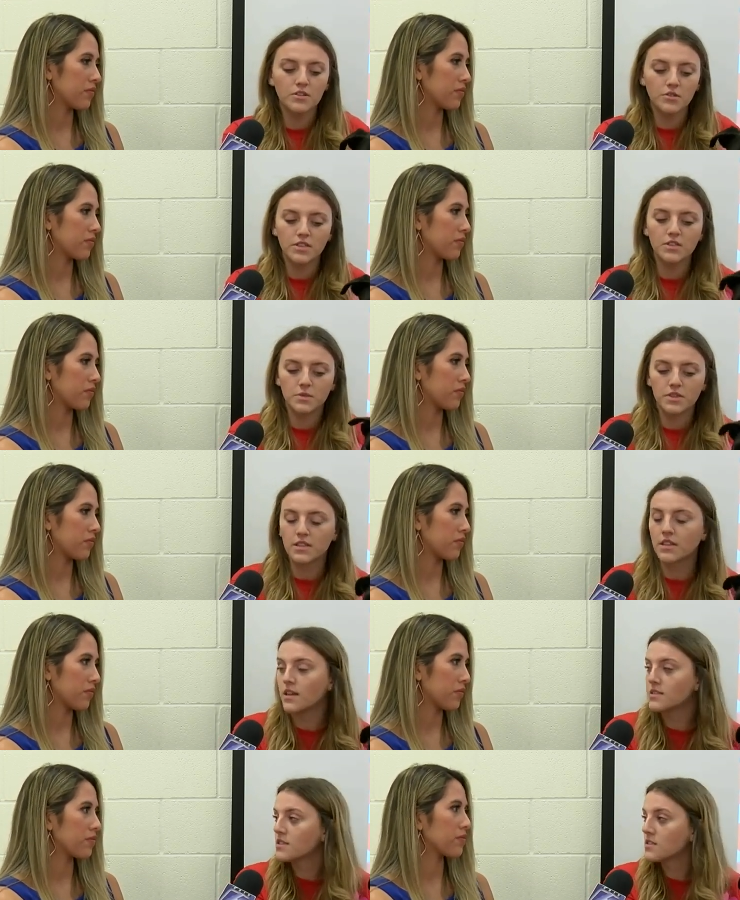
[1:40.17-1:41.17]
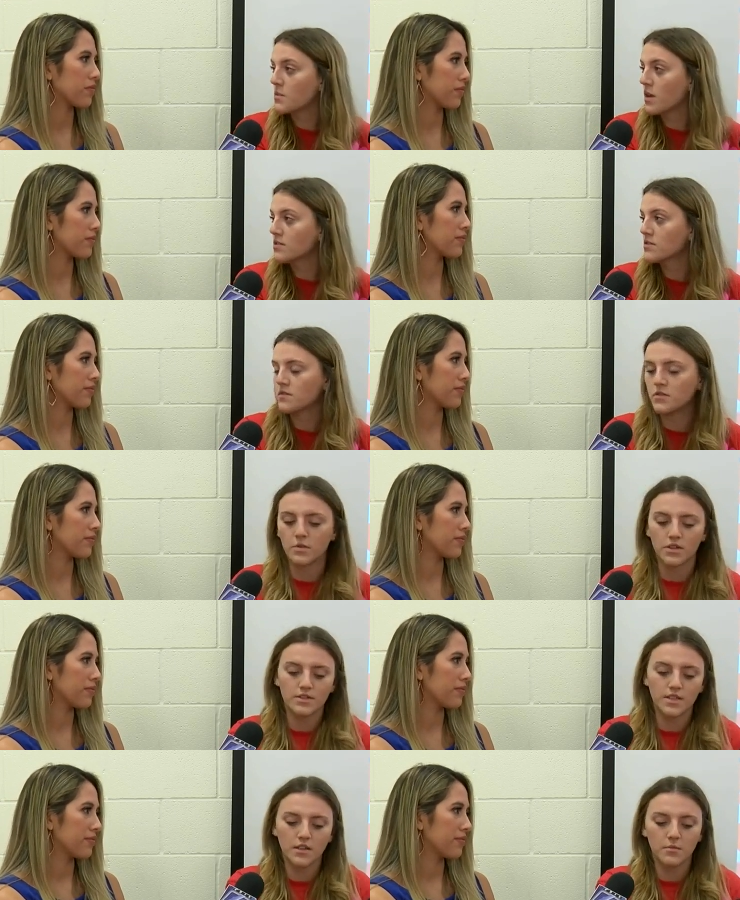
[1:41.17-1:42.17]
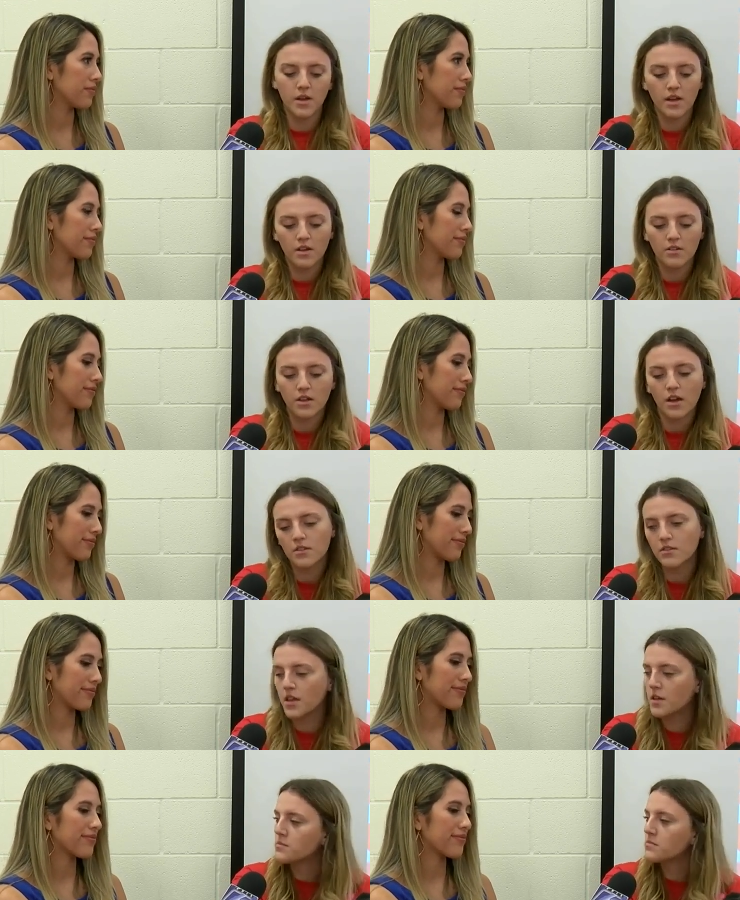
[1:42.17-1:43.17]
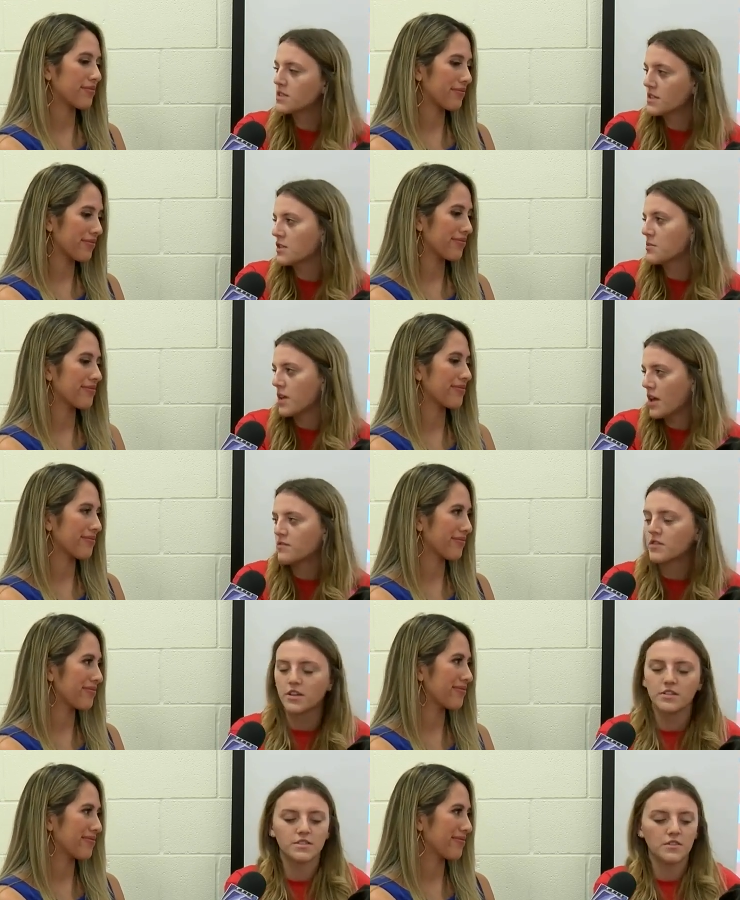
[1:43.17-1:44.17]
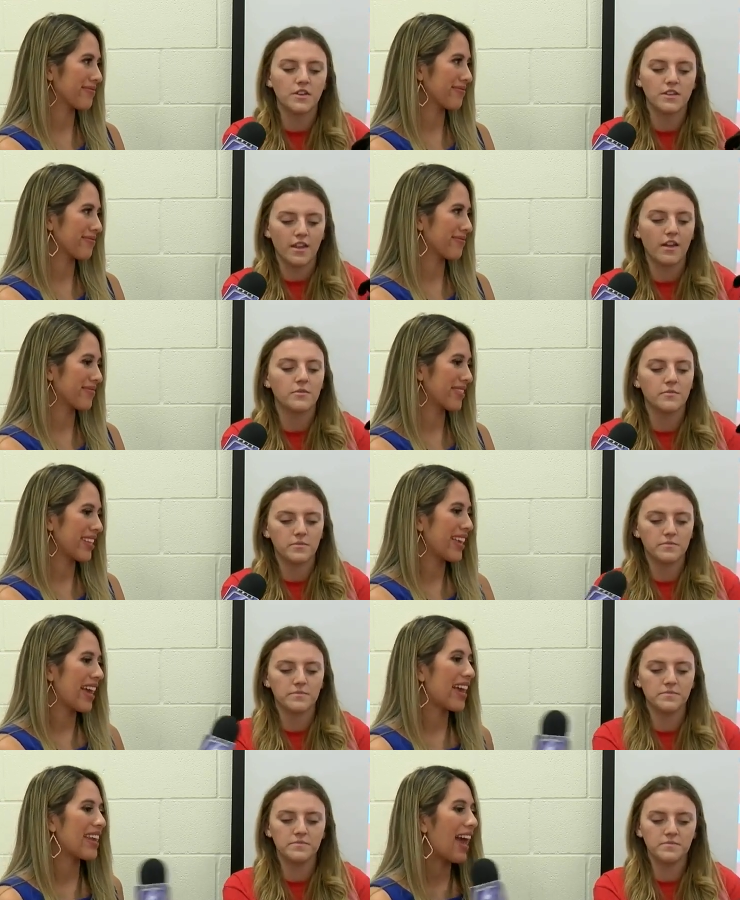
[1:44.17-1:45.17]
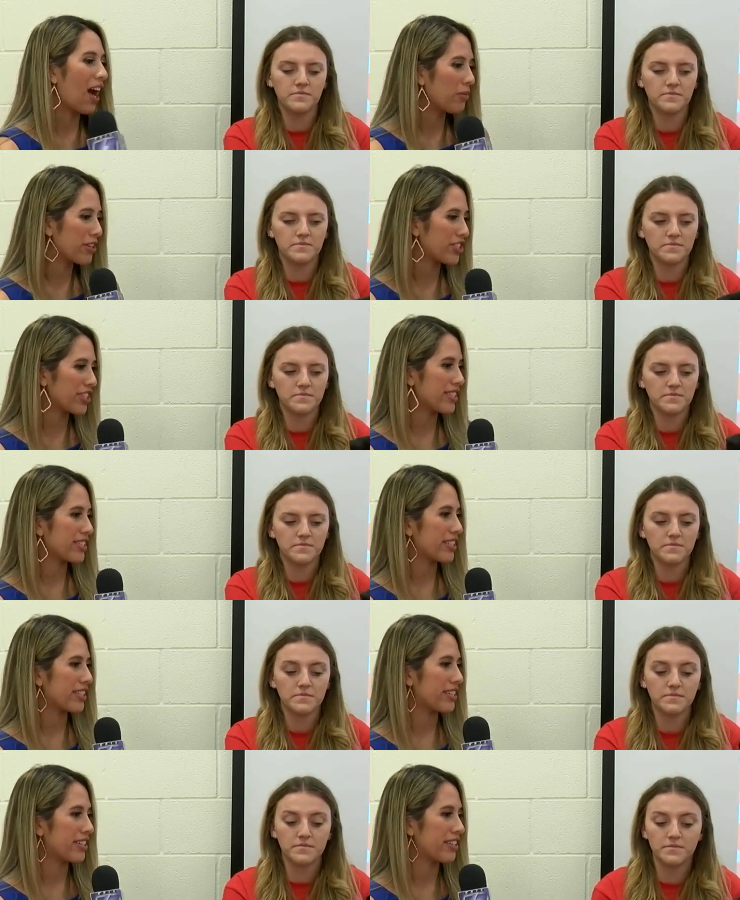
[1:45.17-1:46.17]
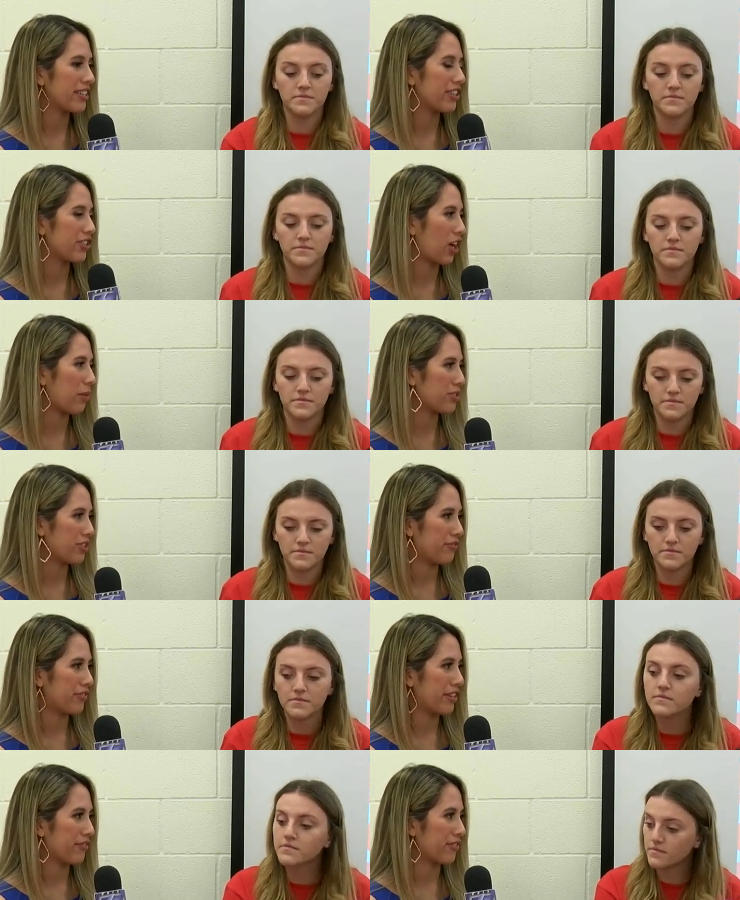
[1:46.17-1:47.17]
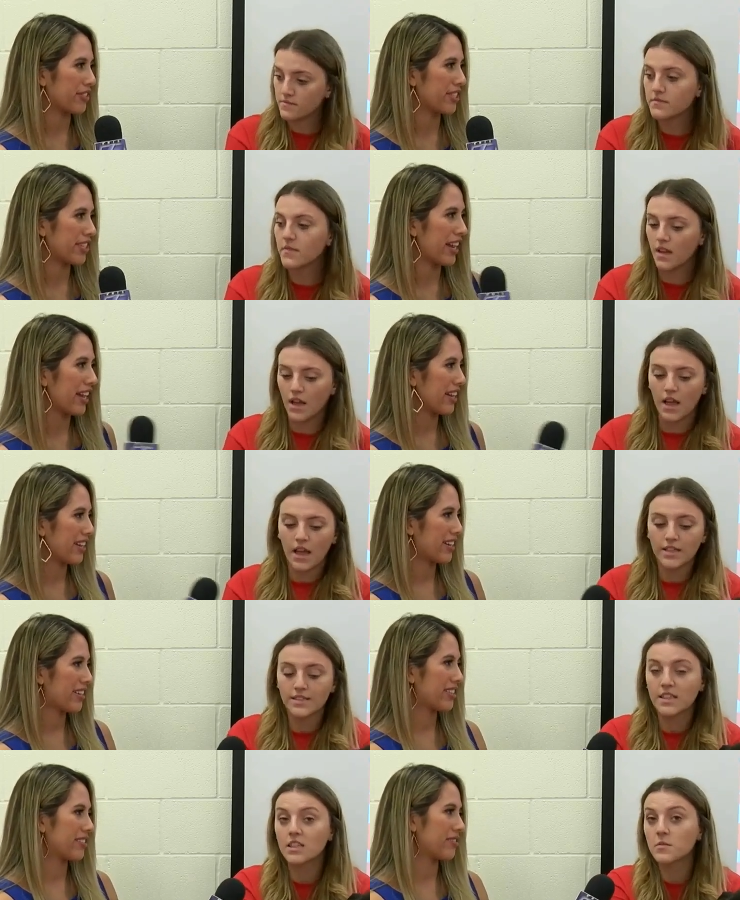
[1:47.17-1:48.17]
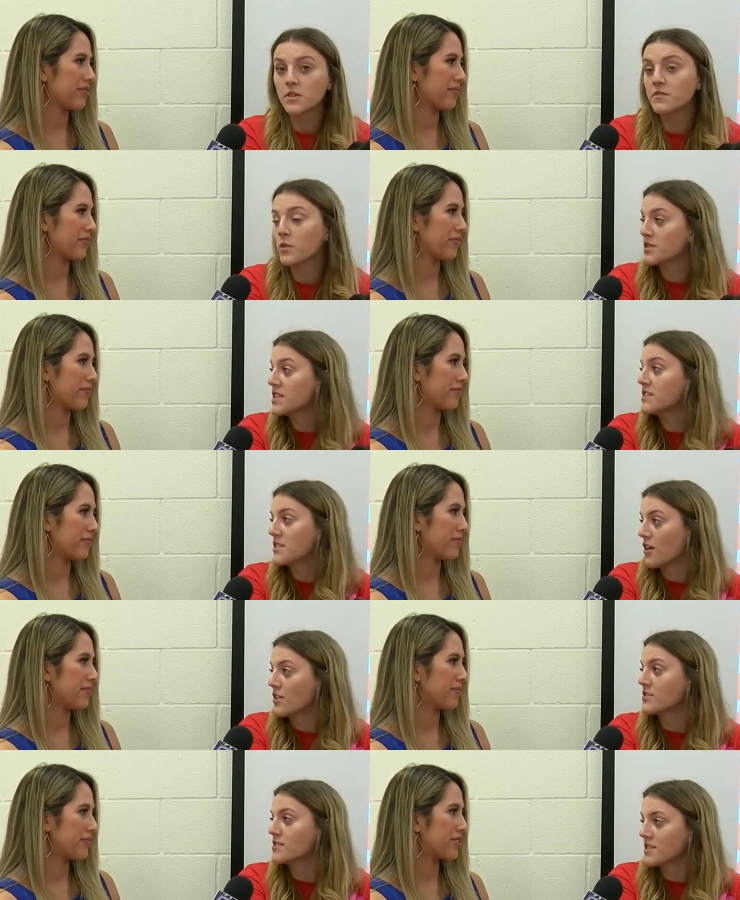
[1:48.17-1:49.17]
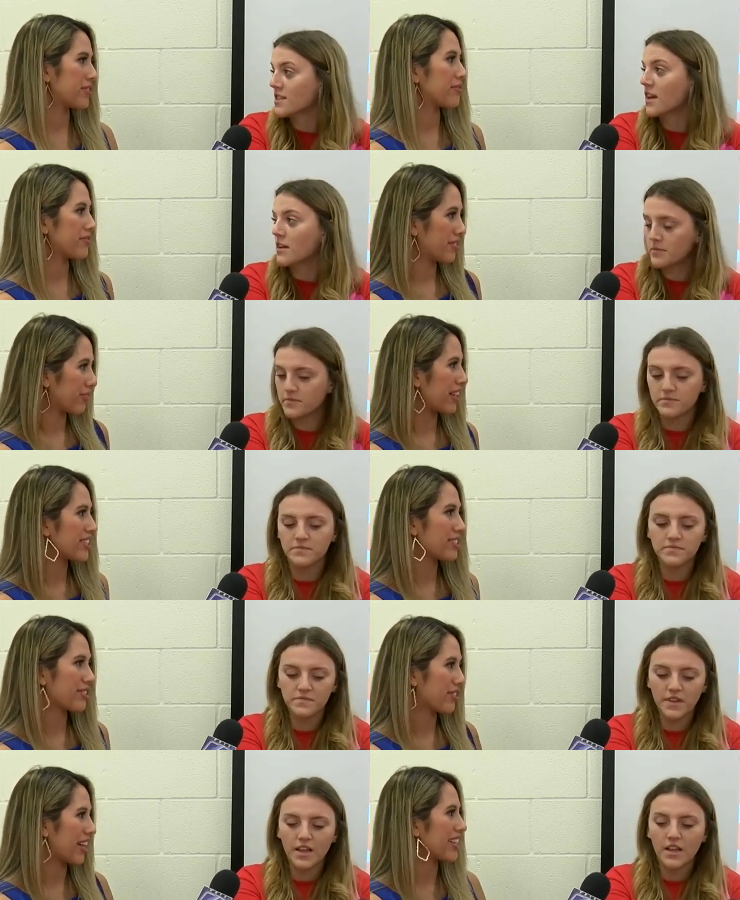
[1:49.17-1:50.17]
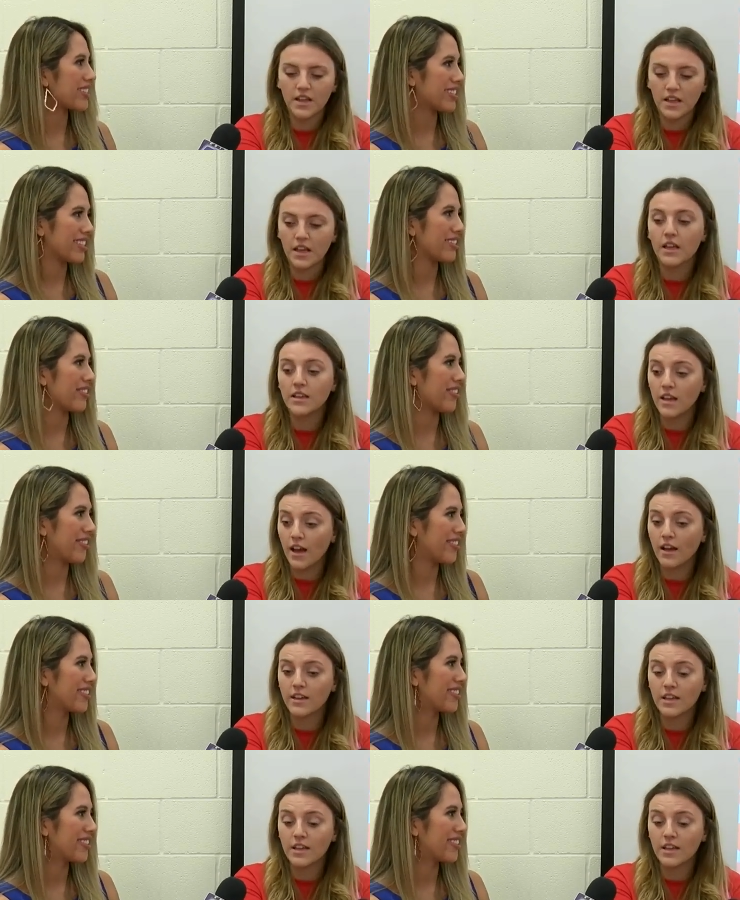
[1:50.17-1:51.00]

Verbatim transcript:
Speaker 1: and greets with the cats as well. So if you want to take them out, cuddle them, see their behavior, stuff like that.
Speaker 2: And how much is the, the adoption fee for today?
Speaker 1: It's going to be $14 today. So that's a
Speaker 2: great deal.
Speaker 1: Yeah,